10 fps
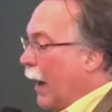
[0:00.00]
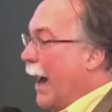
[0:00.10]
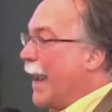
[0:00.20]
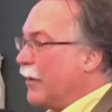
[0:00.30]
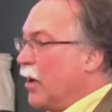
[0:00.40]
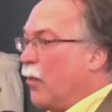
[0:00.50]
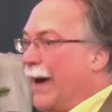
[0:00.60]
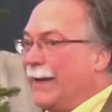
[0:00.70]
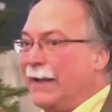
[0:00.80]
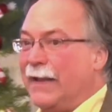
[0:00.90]
I had no
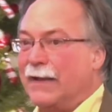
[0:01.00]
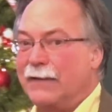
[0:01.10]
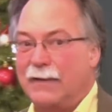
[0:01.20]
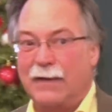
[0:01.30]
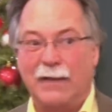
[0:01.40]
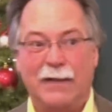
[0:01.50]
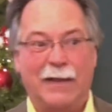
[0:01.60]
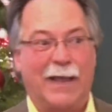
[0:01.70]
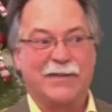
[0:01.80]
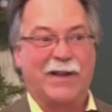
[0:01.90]
idea.
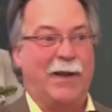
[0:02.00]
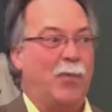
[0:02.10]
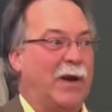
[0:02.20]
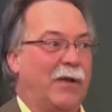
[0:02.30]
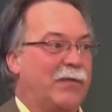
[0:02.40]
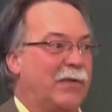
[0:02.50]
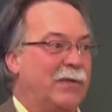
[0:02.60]
Has anyone else